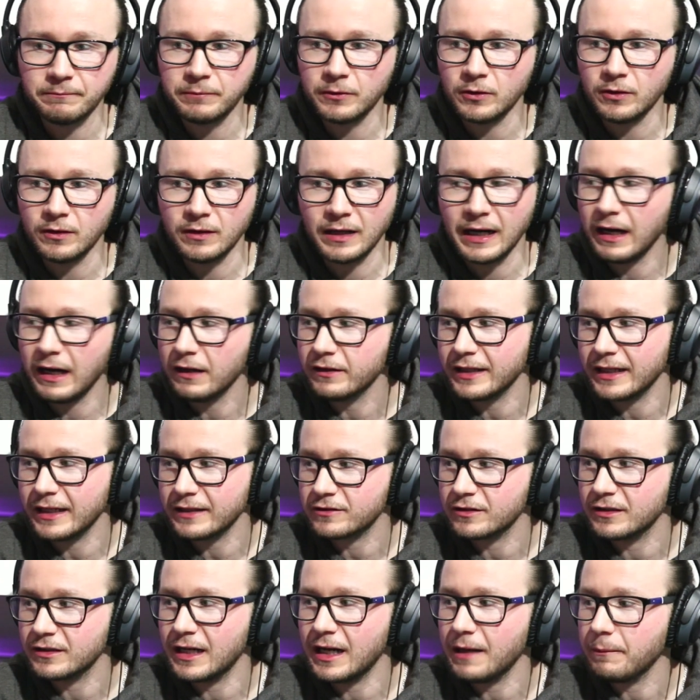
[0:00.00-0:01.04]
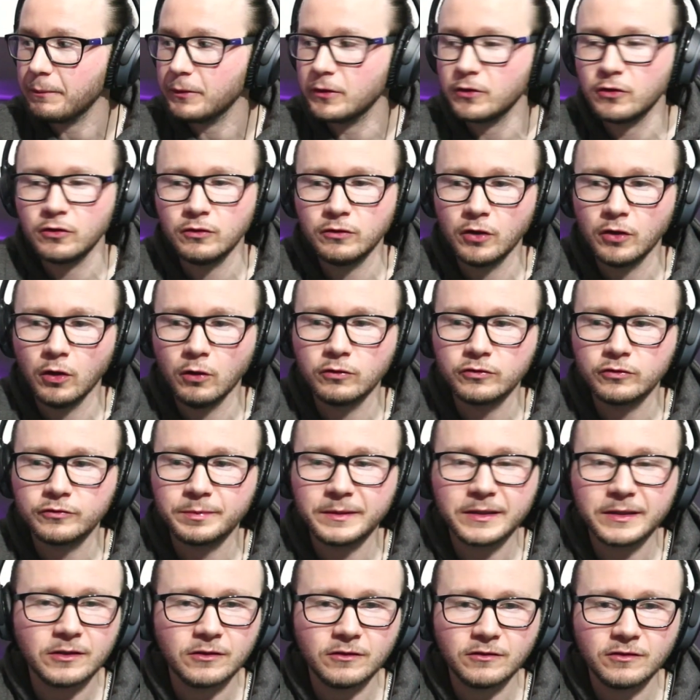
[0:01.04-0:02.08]
But how that's gonna happen, who knows?
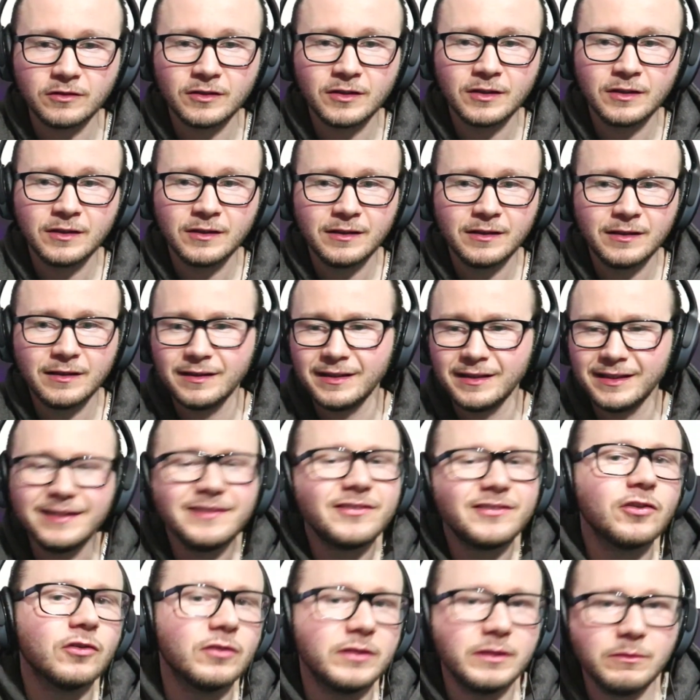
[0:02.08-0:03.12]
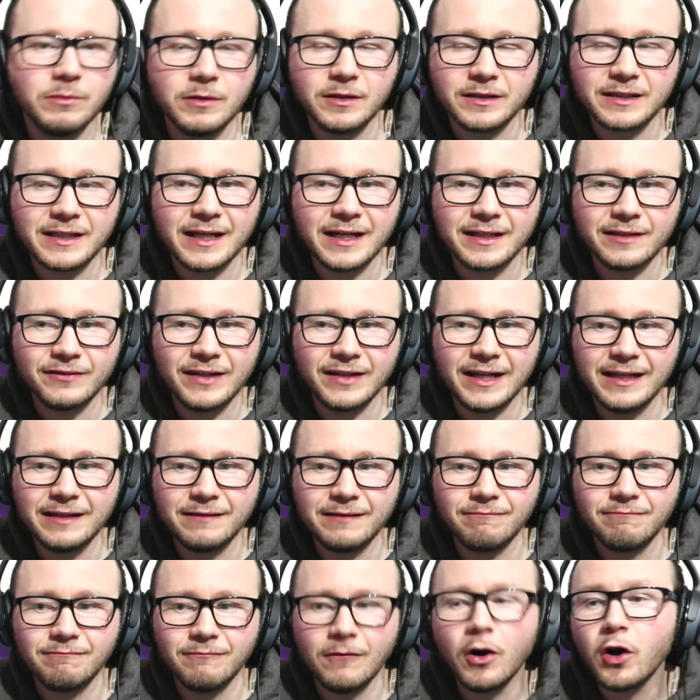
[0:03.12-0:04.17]
Because he's the only one kind of like
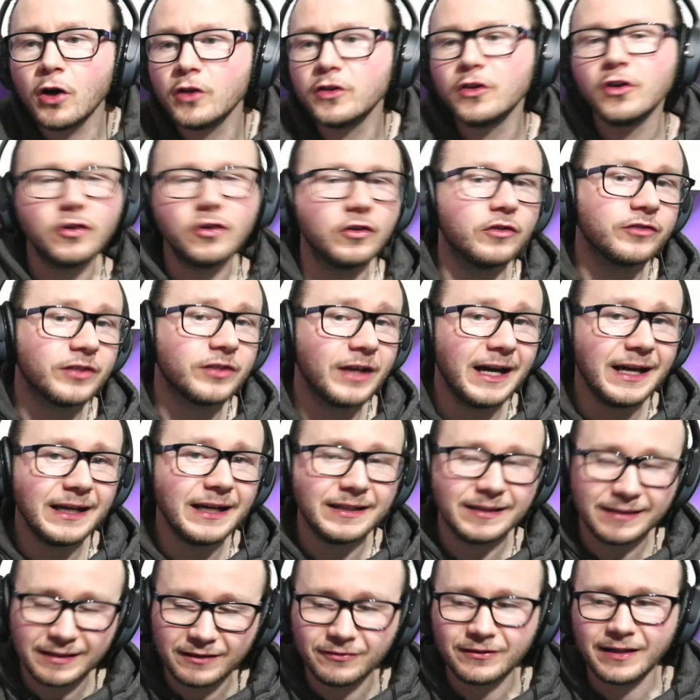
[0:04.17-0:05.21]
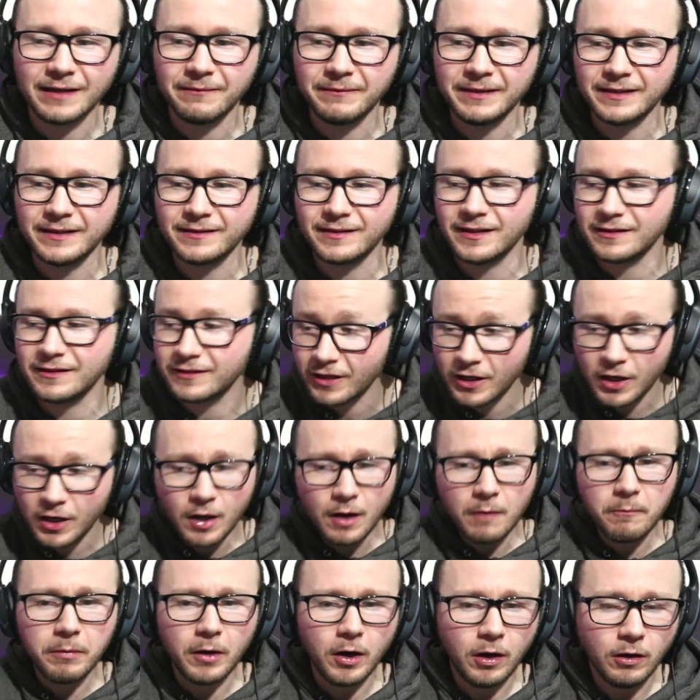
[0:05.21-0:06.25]
on her side, if that makes sense.
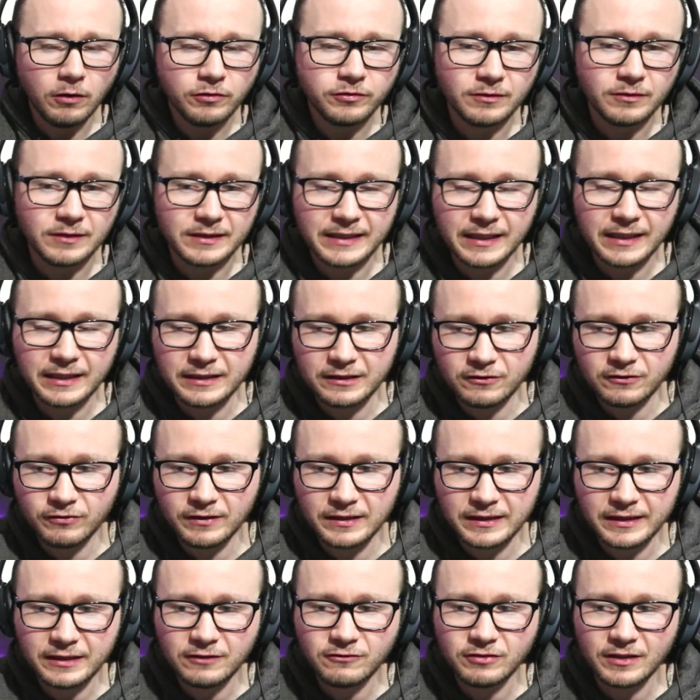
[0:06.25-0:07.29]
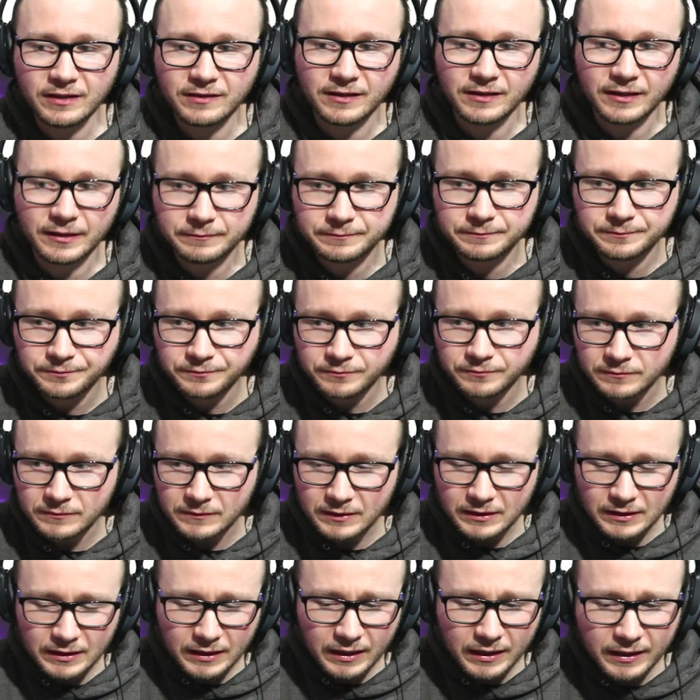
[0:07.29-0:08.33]
But also, again, it's really interesting
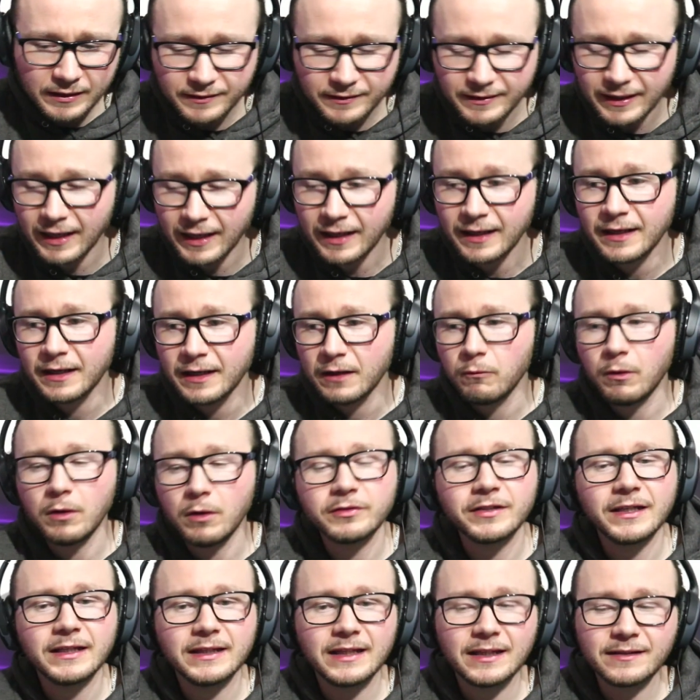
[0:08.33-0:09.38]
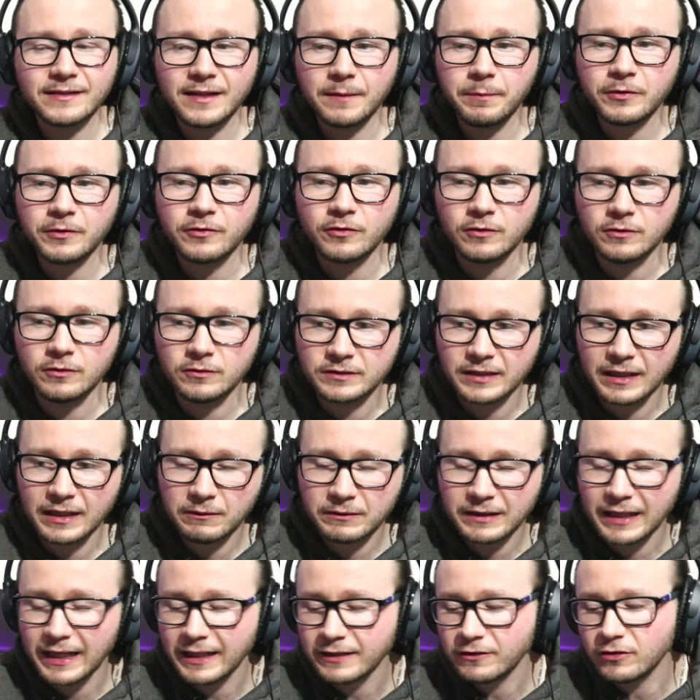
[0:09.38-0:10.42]
is that what I was saying last episode. I would
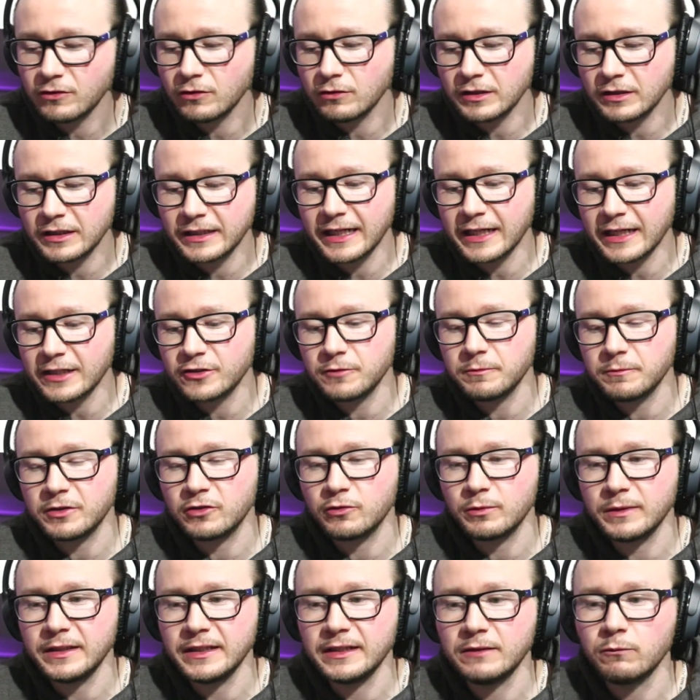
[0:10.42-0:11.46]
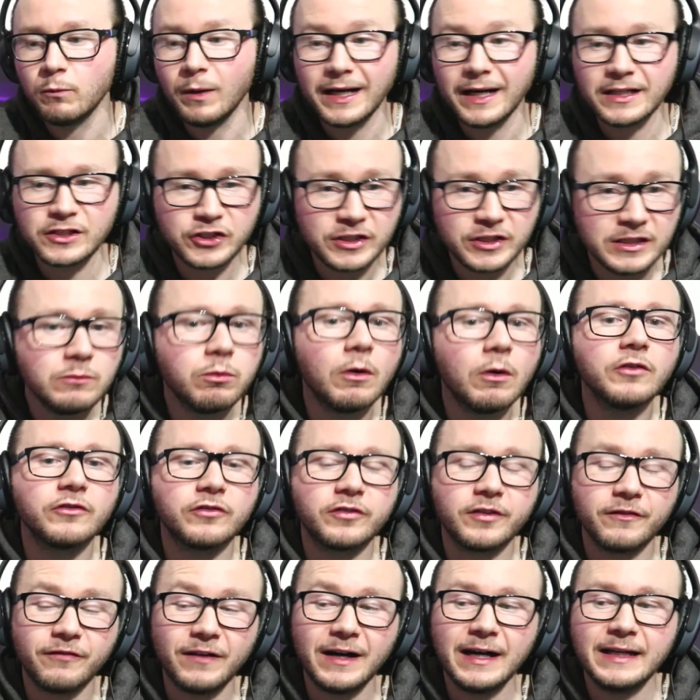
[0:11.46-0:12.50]
like to know the connection between why she wants
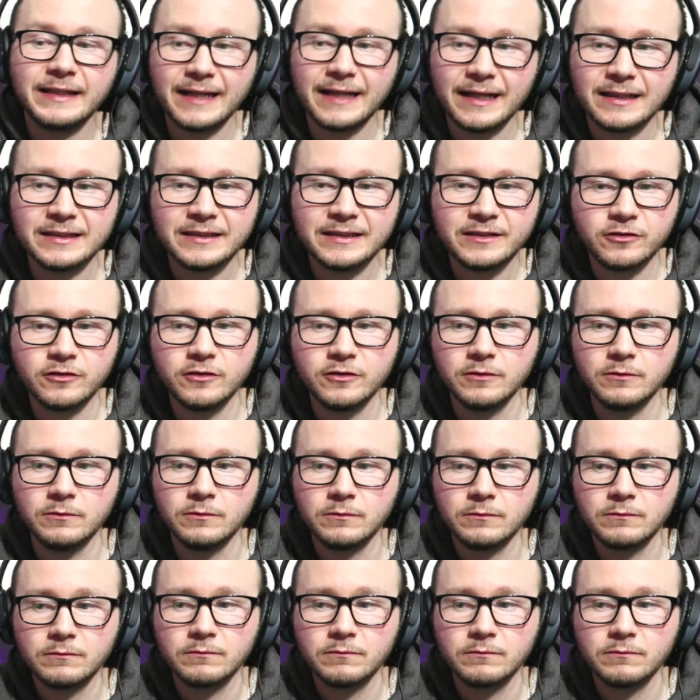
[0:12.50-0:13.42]
to find Ali too,